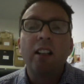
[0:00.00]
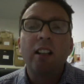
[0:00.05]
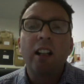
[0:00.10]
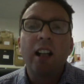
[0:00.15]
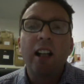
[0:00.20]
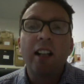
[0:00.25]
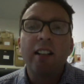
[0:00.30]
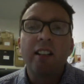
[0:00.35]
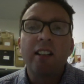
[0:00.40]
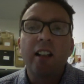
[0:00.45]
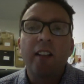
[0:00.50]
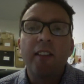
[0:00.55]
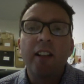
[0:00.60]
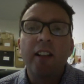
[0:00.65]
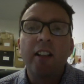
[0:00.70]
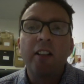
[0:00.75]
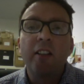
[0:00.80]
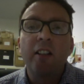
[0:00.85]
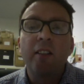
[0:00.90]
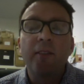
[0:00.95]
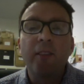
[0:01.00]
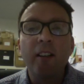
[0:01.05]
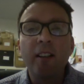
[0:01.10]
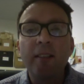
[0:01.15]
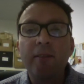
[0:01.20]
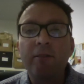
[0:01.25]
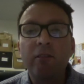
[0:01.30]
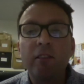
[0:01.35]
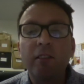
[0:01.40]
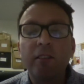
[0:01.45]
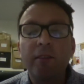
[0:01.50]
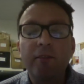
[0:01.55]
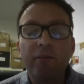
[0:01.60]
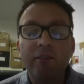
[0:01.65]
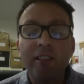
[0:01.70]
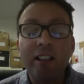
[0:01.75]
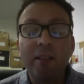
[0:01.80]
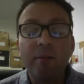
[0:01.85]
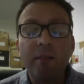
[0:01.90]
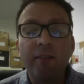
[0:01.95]
actually, I think you can find fr
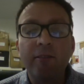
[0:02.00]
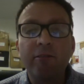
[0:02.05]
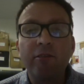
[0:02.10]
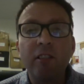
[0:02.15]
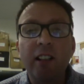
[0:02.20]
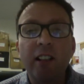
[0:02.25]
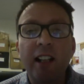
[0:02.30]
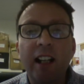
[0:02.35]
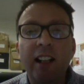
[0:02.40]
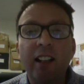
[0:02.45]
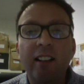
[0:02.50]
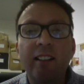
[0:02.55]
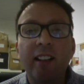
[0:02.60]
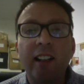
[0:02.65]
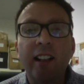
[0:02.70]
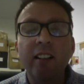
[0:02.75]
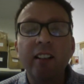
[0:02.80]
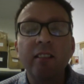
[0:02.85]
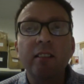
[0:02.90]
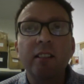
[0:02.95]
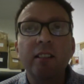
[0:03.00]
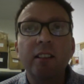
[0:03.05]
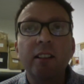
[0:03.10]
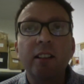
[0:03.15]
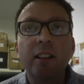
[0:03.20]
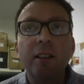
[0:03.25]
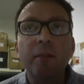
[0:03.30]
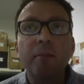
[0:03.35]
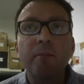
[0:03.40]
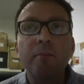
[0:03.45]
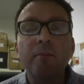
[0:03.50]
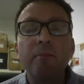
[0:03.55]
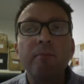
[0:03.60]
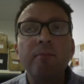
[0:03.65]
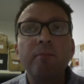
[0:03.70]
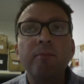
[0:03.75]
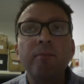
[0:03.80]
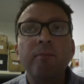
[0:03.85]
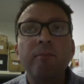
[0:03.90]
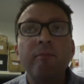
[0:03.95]
freedom in frugality.
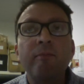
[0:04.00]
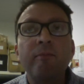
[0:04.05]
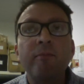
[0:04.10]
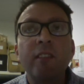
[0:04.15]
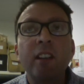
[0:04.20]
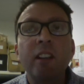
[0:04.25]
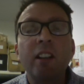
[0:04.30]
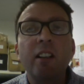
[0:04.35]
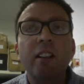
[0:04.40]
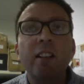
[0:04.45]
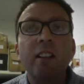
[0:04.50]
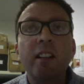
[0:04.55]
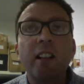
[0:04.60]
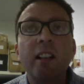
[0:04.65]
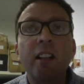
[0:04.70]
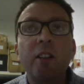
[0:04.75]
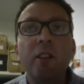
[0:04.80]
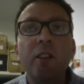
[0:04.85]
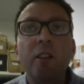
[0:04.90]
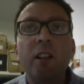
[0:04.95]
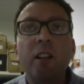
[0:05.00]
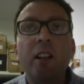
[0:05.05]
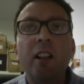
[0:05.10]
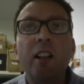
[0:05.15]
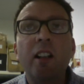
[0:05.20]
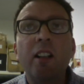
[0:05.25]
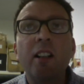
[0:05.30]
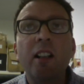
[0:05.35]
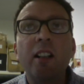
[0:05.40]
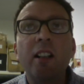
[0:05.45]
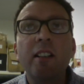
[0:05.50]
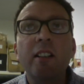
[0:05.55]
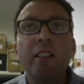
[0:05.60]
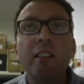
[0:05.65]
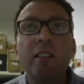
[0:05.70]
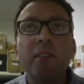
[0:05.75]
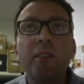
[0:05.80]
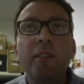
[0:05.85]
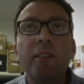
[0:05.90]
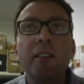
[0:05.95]
Um, so a, a, sort
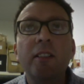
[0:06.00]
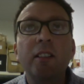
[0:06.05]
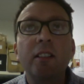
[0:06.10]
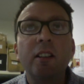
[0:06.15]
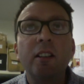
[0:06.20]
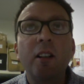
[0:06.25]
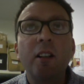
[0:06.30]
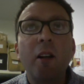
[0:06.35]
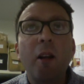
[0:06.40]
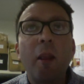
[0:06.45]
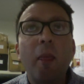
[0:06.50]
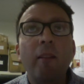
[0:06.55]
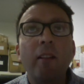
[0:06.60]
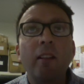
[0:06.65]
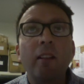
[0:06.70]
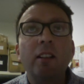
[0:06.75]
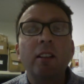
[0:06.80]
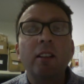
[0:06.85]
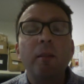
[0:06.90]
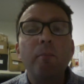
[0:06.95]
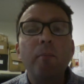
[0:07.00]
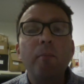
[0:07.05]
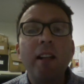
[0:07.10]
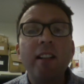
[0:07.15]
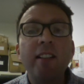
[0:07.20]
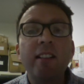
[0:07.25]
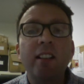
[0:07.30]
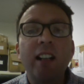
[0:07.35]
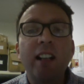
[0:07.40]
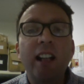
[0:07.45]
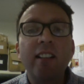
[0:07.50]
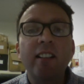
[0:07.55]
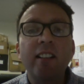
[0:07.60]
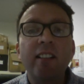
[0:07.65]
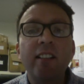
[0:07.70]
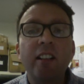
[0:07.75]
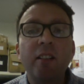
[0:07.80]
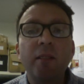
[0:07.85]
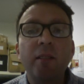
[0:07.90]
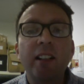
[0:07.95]
of mental
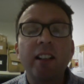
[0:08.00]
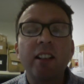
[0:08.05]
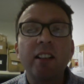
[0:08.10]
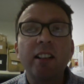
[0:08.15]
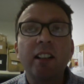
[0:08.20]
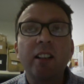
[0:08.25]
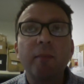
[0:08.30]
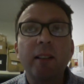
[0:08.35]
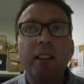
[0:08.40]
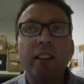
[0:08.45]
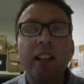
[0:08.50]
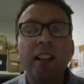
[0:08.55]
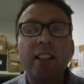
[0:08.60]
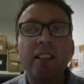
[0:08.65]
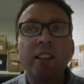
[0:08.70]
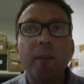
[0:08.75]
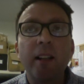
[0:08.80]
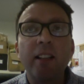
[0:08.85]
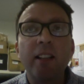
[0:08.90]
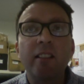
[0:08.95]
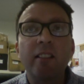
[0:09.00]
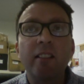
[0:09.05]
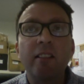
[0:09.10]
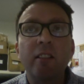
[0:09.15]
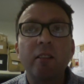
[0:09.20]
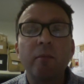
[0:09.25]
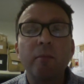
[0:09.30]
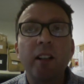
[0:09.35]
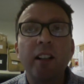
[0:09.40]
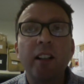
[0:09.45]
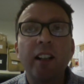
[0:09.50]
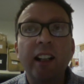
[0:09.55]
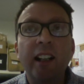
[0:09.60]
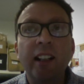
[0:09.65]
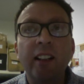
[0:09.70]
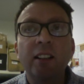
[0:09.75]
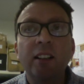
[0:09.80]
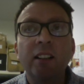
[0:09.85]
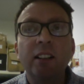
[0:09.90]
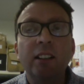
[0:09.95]
attitude which is a little bit less dependent on
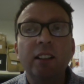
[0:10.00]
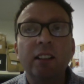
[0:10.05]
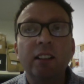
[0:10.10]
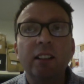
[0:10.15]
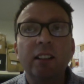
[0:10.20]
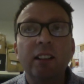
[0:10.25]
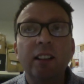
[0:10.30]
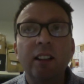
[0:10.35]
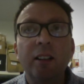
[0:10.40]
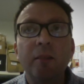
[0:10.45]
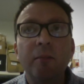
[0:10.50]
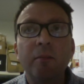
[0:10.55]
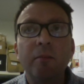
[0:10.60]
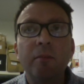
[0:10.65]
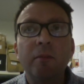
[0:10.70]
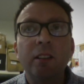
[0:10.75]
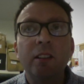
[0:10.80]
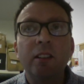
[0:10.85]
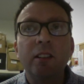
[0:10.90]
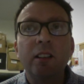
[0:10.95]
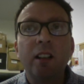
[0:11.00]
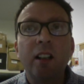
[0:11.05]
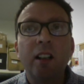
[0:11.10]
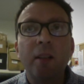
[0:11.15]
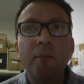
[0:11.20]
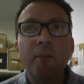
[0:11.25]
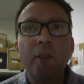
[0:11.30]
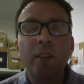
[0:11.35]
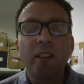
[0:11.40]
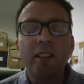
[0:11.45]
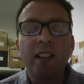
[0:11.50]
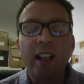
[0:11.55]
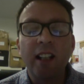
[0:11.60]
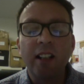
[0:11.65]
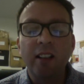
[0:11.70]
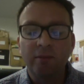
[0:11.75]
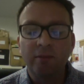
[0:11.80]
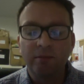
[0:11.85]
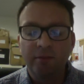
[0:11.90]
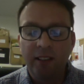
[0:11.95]
money. Um, I'm not
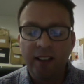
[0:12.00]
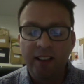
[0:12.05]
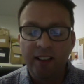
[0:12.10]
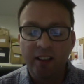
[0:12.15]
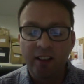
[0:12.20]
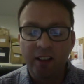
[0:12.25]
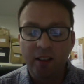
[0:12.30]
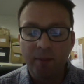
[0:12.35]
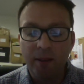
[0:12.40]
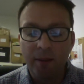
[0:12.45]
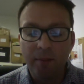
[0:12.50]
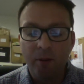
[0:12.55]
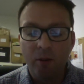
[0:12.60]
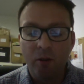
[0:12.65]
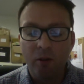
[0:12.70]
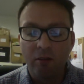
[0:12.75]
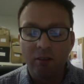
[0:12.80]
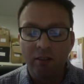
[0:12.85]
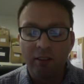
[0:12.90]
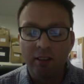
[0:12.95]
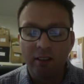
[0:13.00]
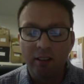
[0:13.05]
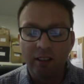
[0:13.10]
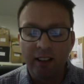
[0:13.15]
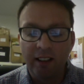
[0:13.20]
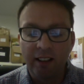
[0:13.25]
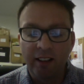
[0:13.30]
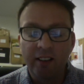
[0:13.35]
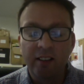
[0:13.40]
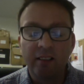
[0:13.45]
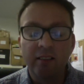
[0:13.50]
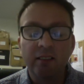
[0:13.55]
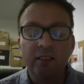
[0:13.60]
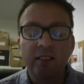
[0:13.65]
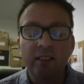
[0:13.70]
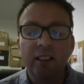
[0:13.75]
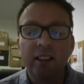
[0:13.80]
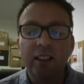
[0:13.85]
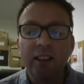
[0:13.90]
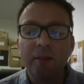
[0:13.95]
saying it's good to be poor. Like,
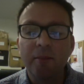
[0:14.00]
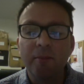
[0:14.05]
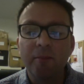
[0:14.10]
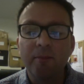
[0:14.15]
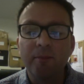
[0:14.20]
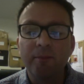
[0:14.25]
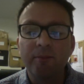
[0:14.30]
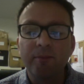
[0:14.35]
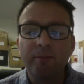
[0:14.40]
um,